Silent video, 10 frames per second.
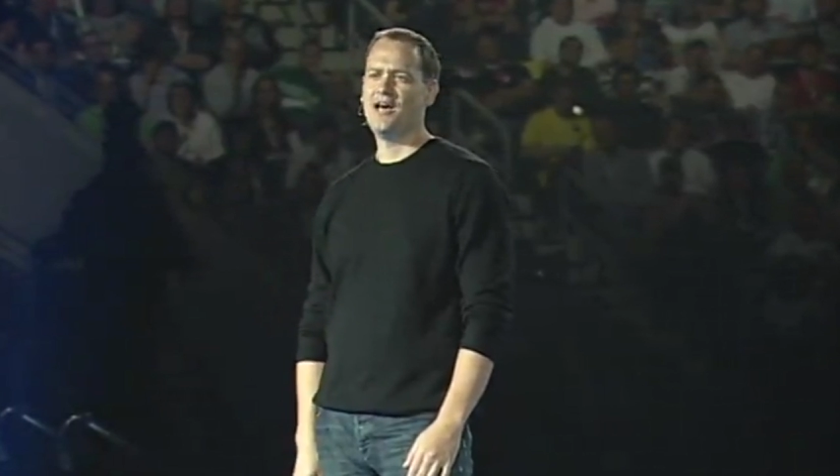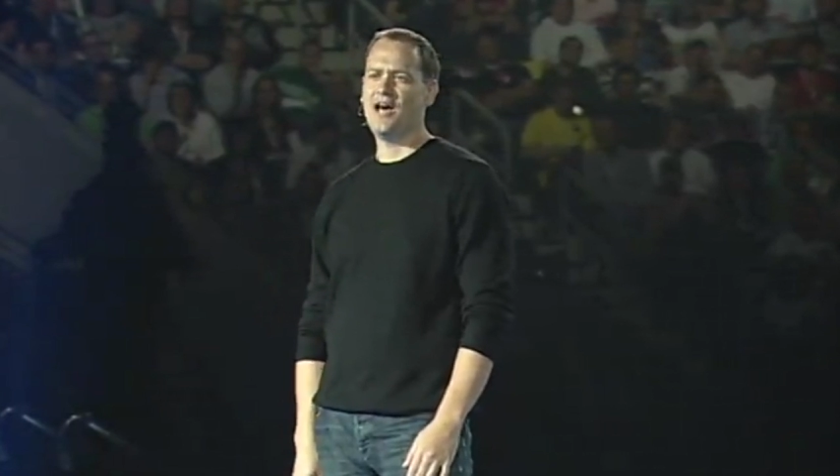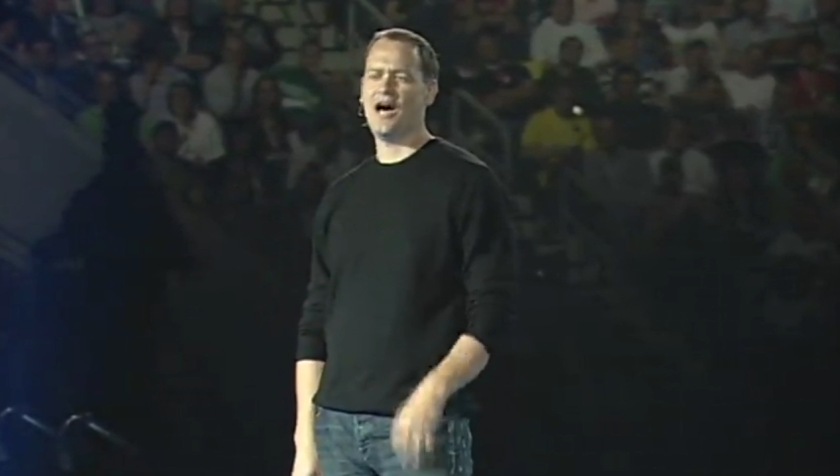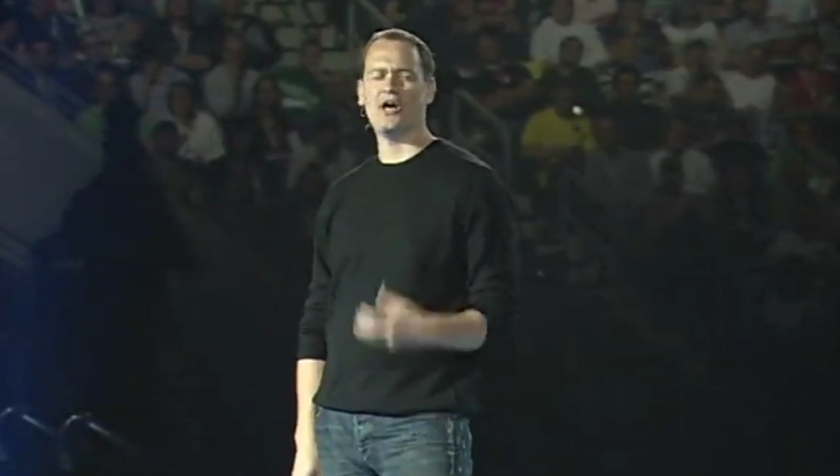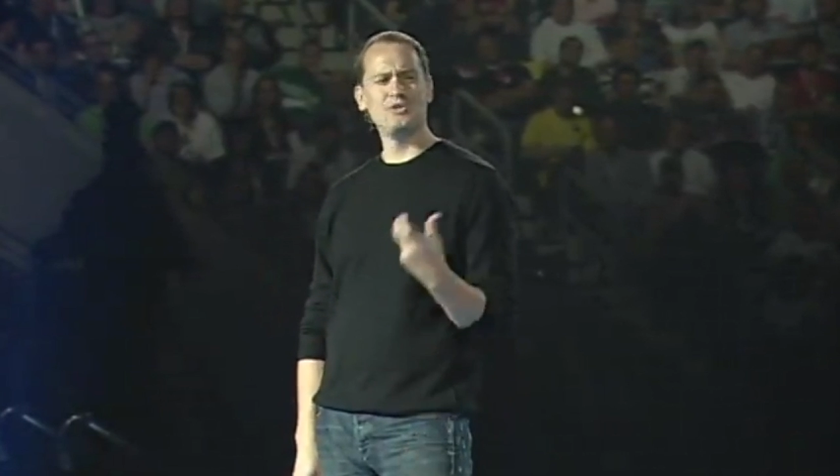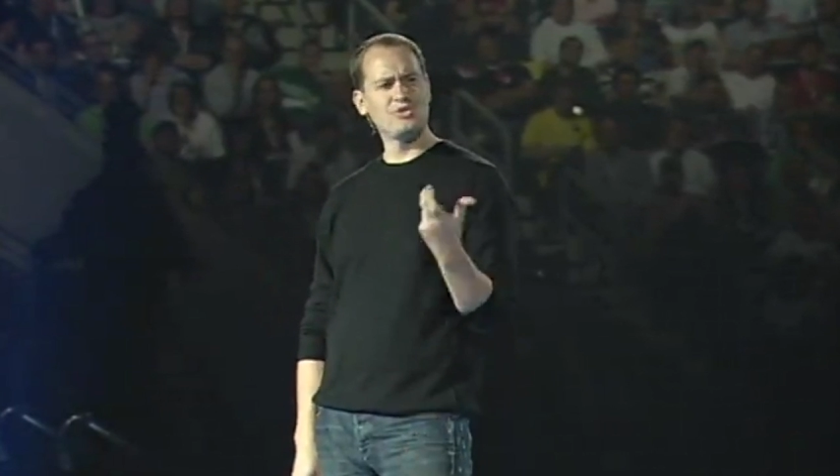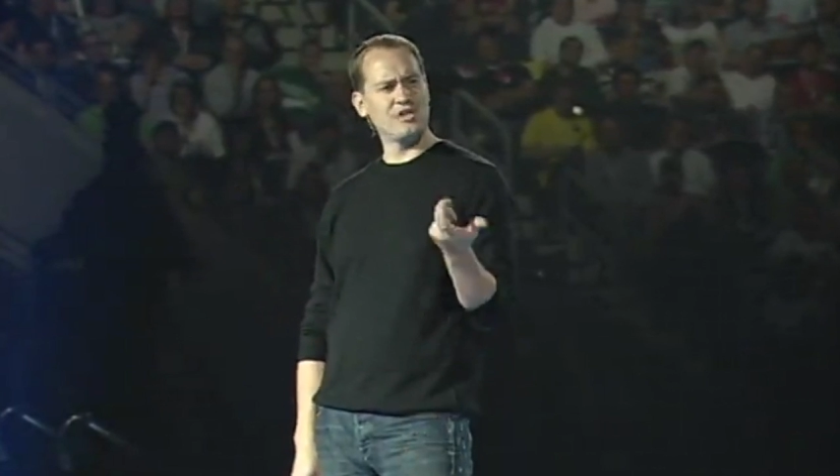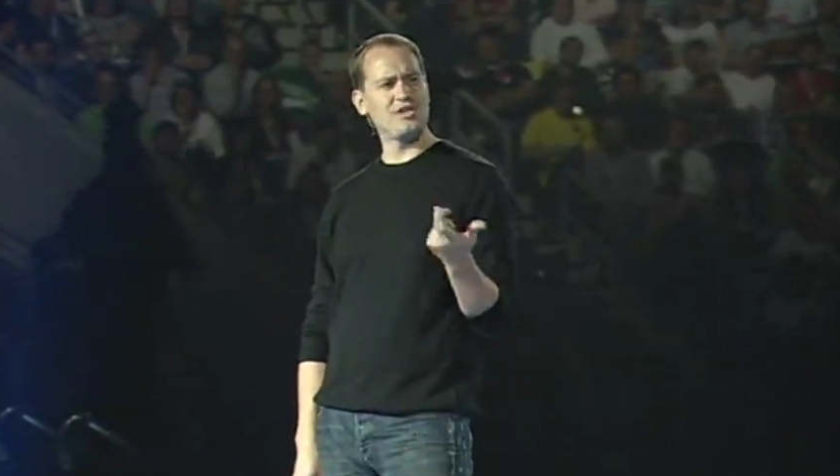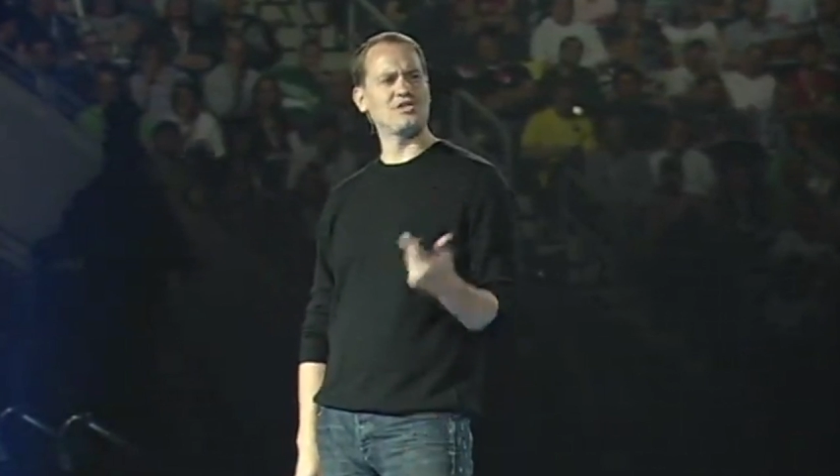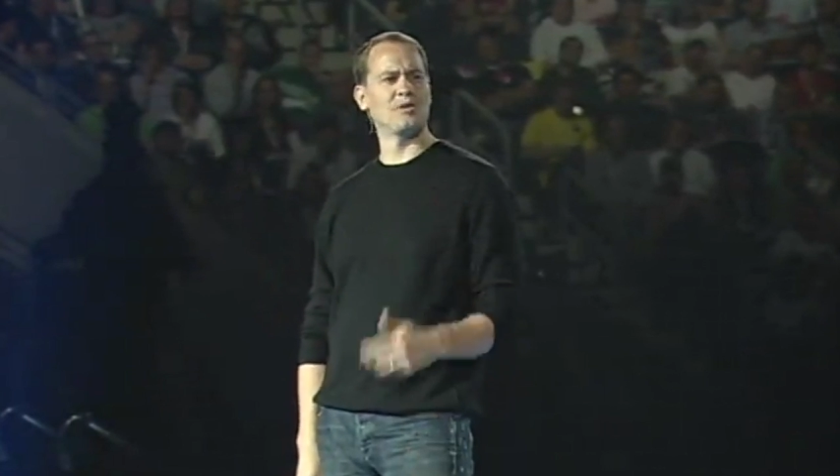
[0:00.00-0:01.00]
How you
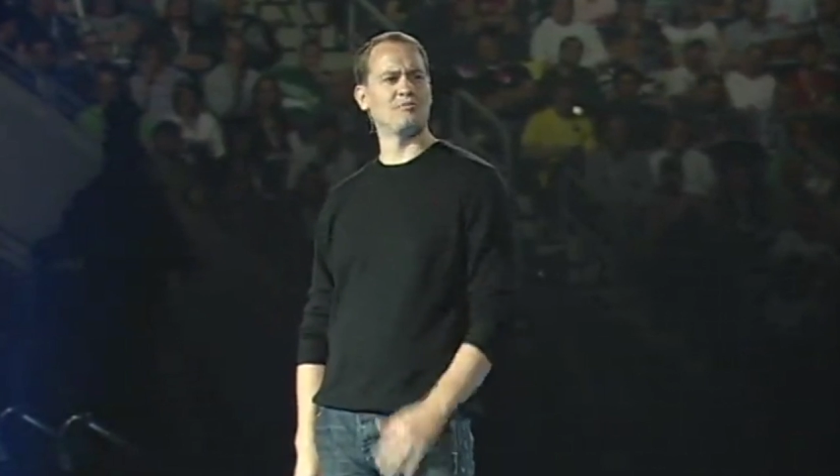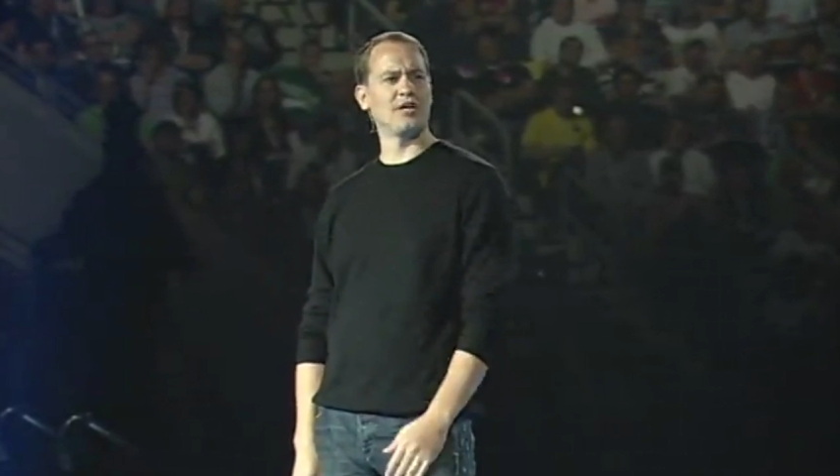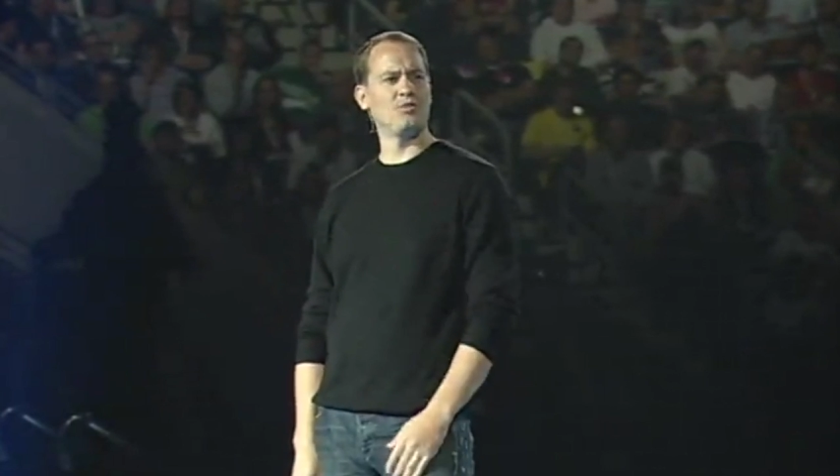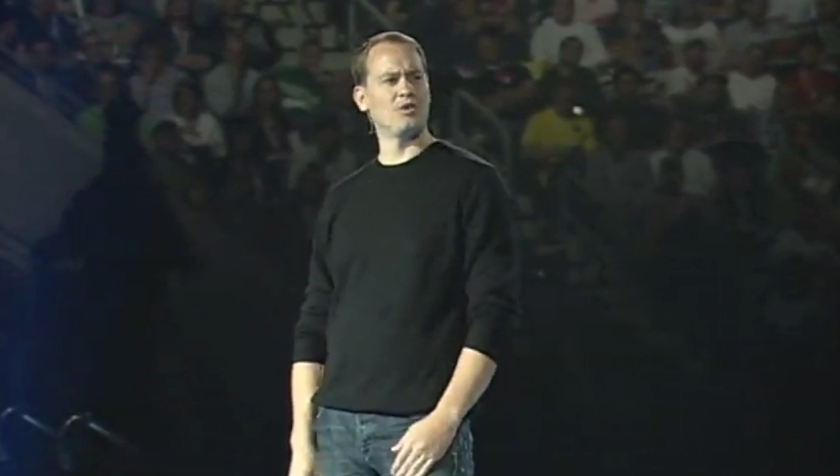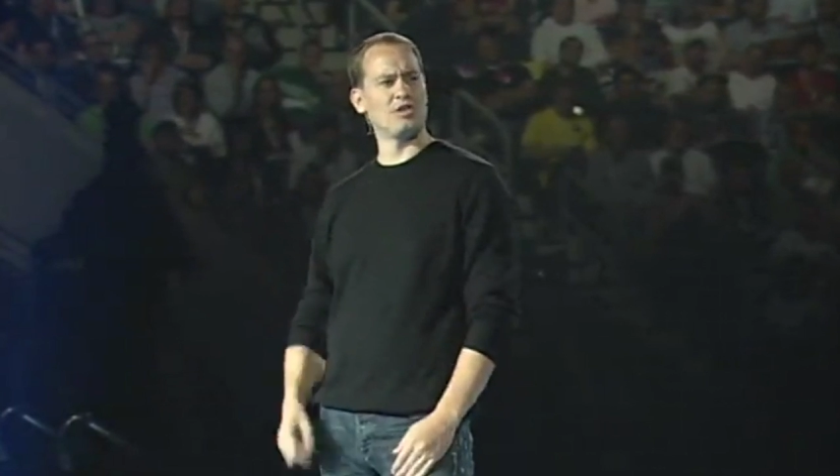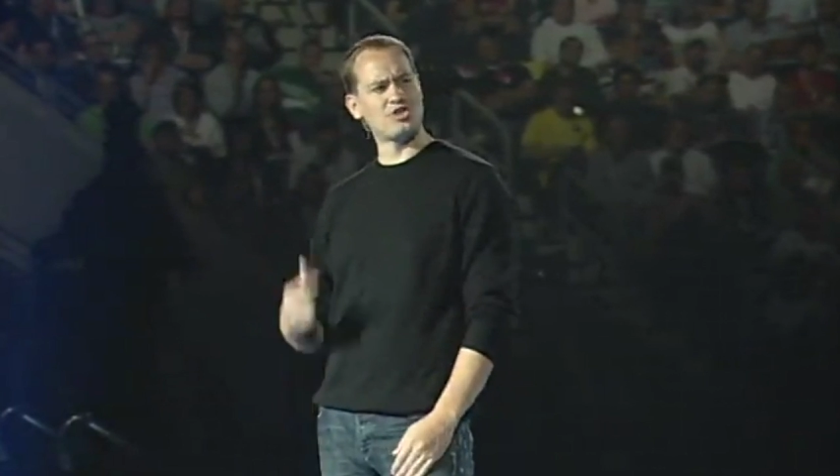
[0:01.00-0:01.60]
say something will